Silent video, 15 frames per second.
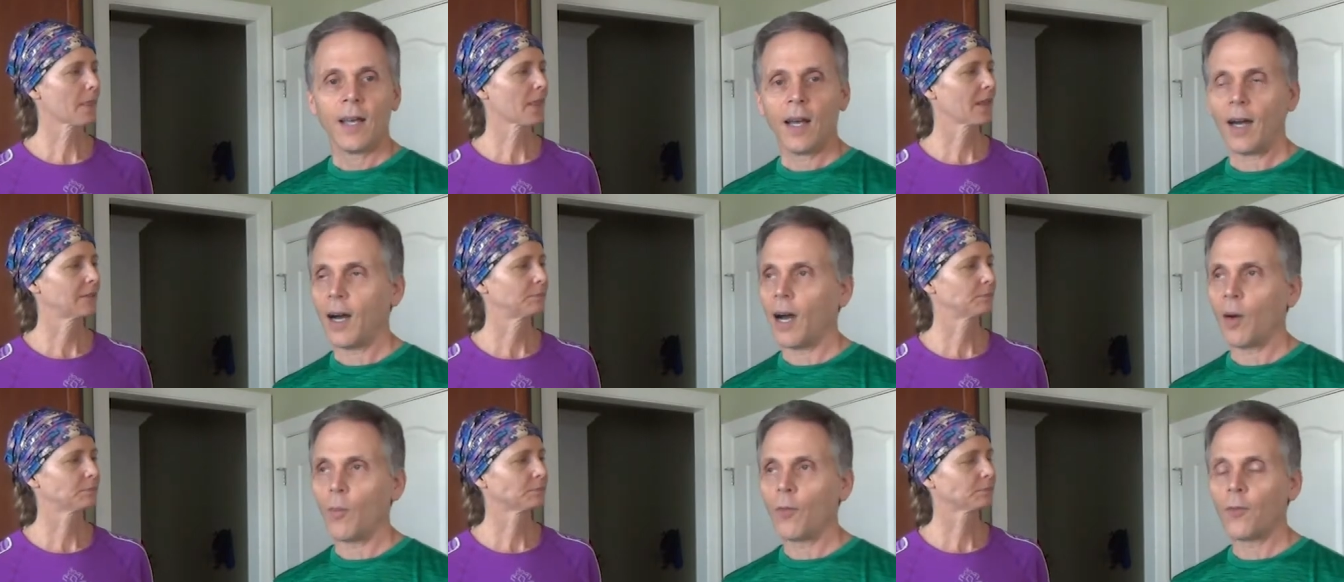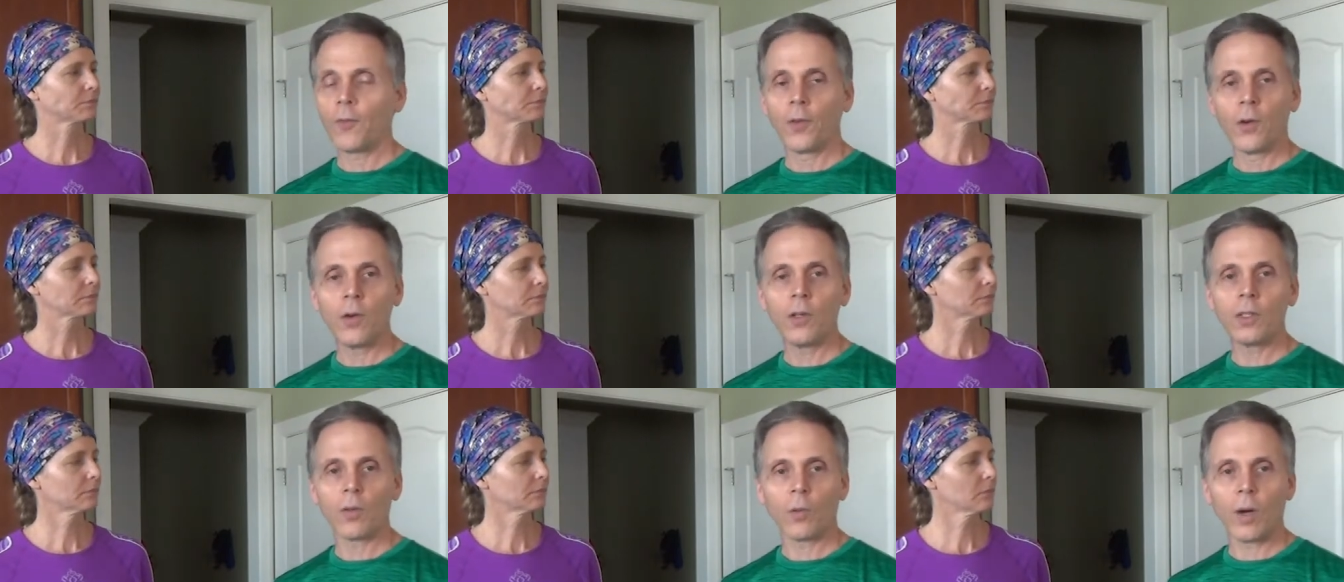Speaker 1: Um,
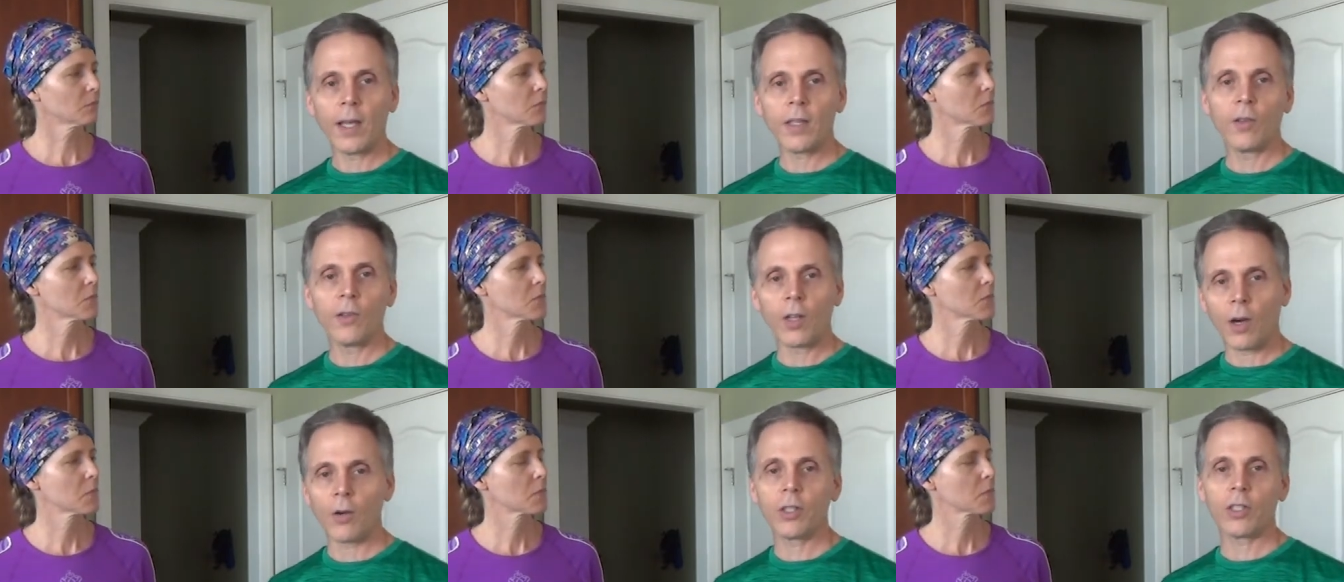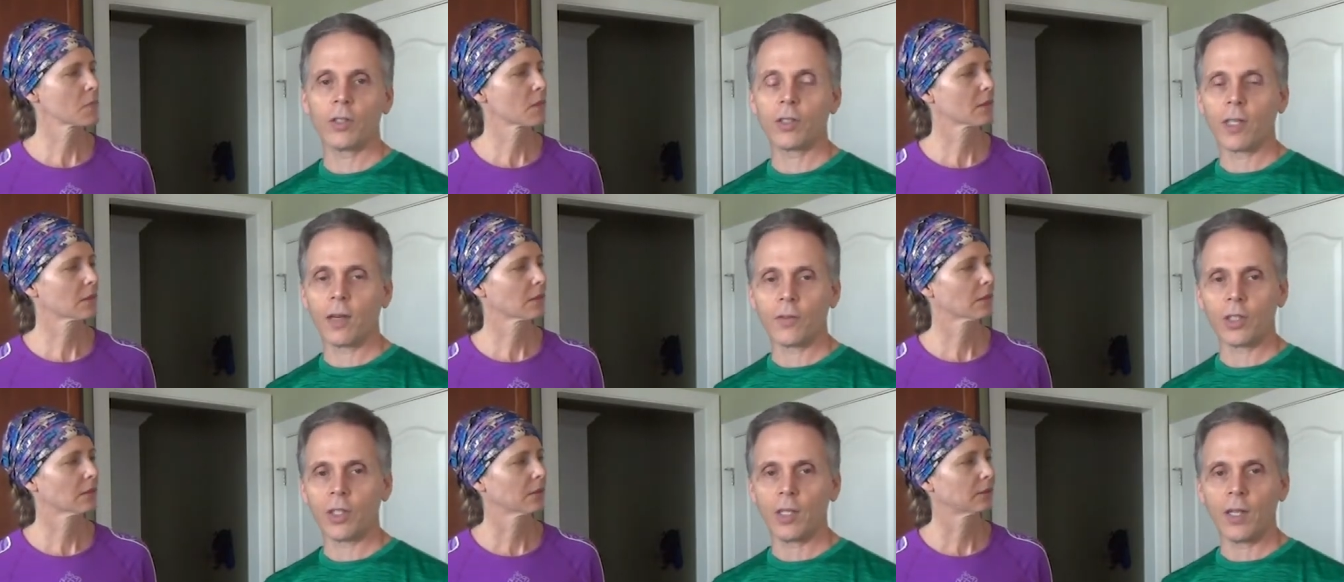food, the way you nourish yourself
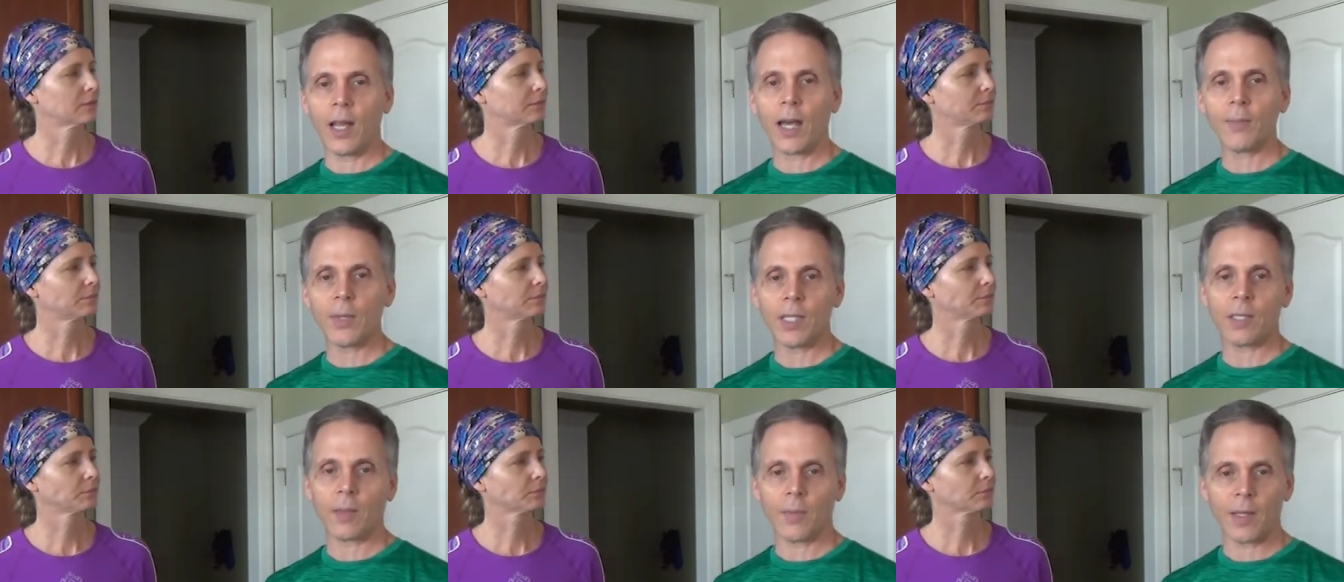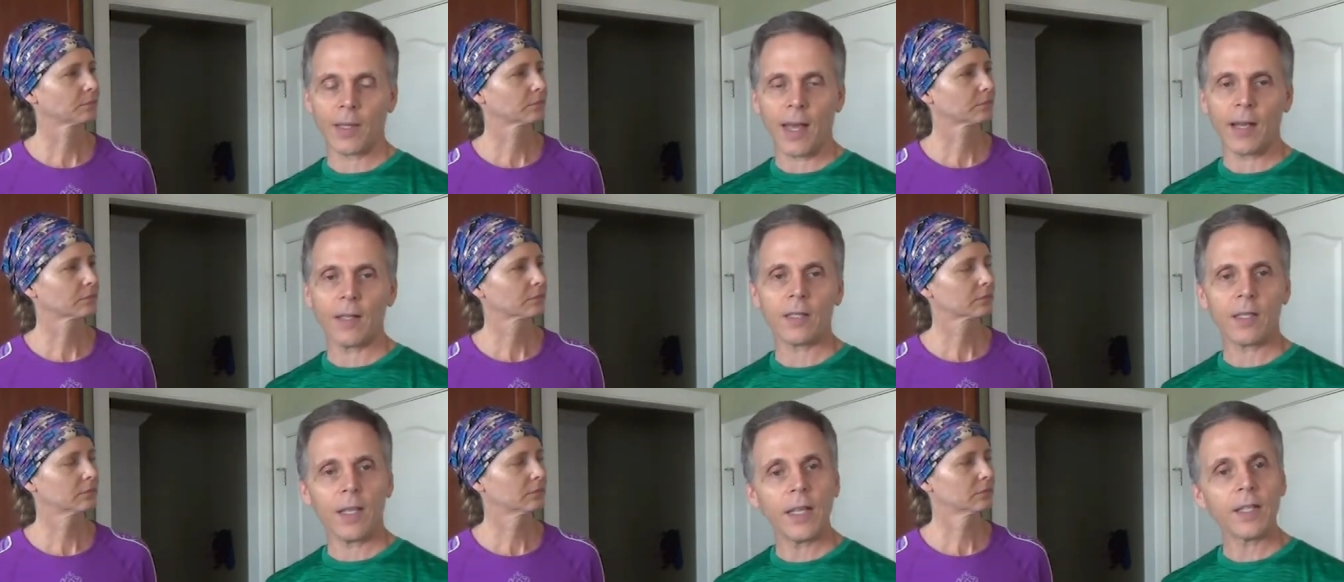should not be something that
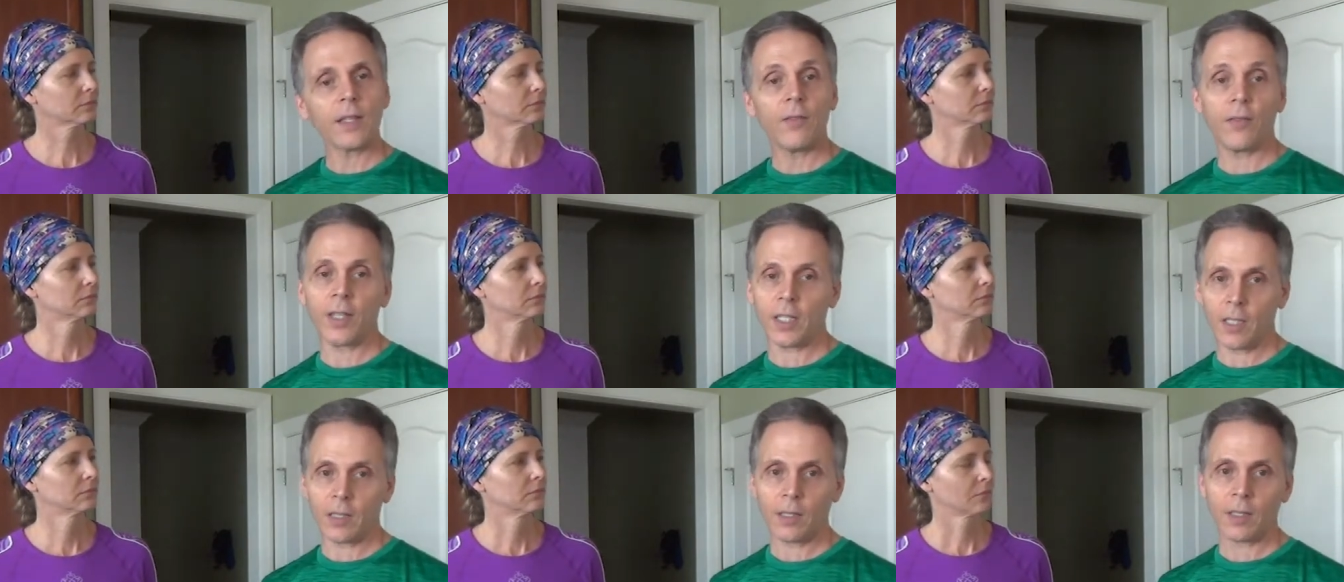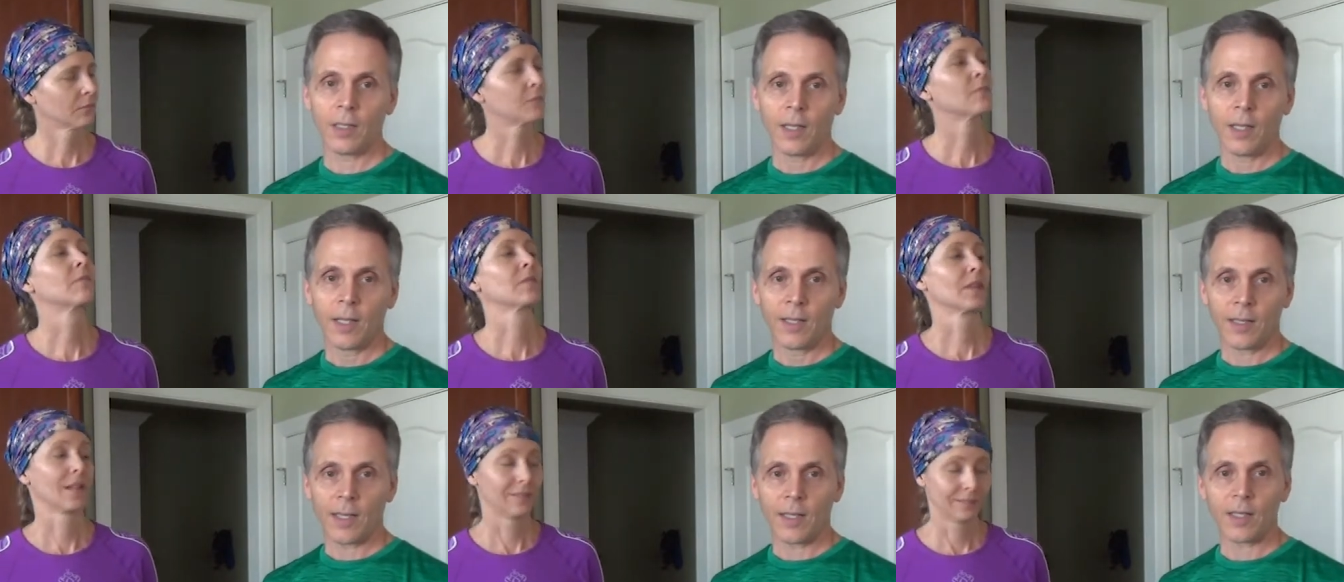is inconvenient.
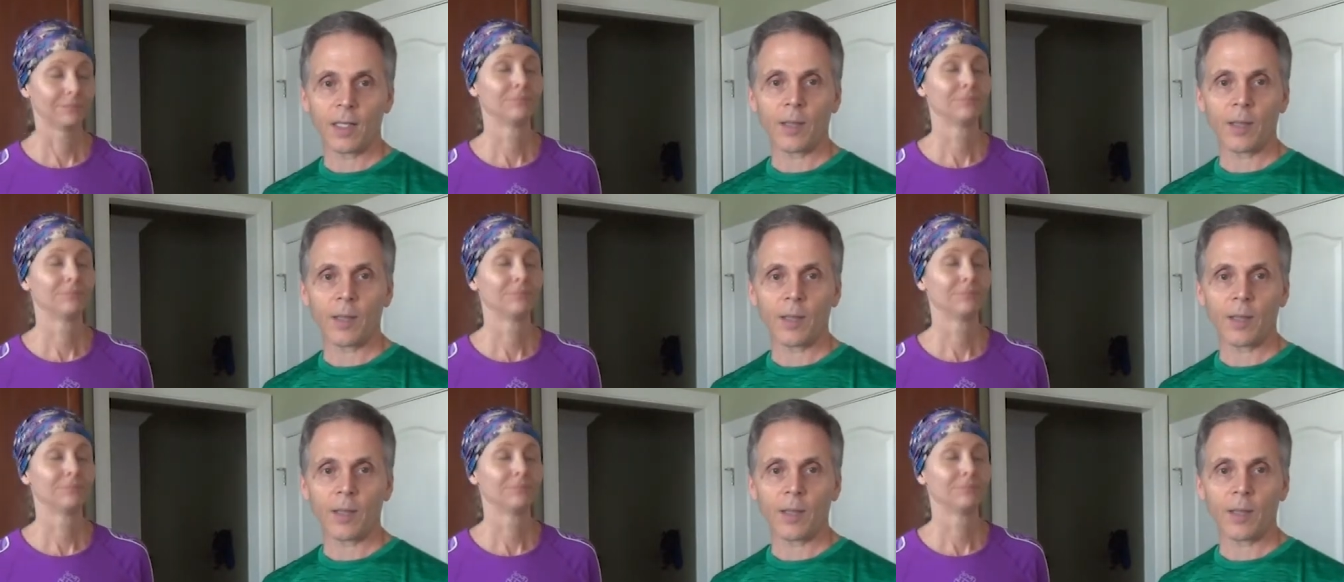That is